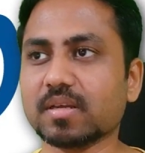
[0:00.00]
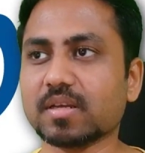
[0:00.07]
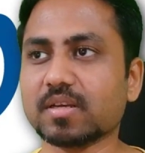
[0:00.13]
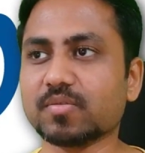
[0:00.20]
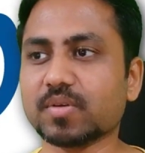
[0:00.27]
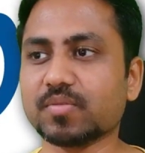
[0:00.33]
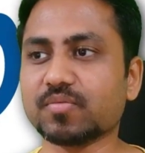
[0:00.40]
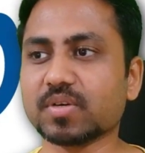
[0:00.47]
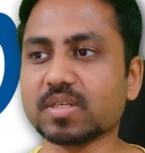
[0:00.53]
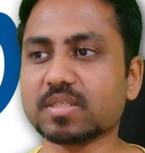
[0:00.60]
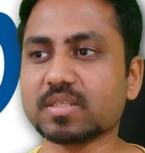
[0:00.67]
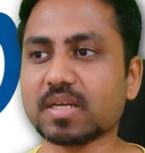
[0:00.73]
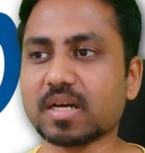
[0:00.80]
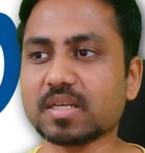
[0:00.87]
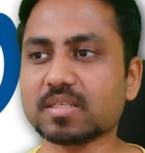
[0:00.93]
it will
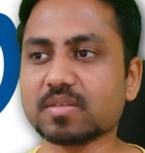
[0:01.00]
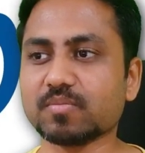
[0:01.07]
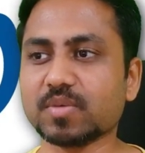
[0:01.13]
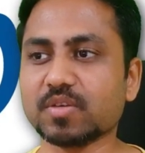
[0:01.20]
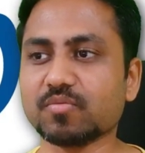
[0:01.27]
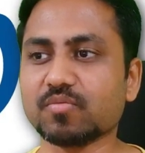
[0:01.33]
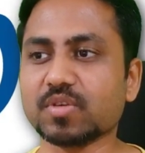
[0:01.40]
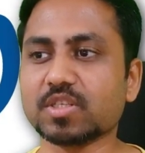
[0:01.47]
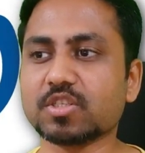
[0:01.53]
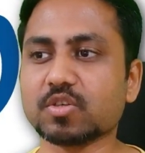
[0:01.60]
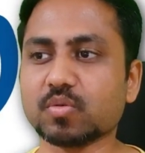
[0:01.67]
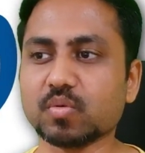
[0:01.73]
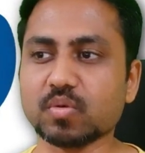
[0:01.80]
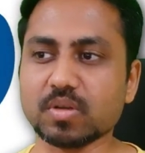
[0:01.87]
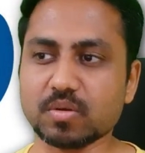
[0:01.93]
first ask me which
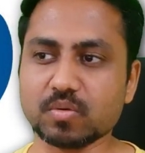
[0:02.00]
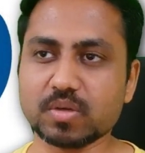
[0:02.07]
Google.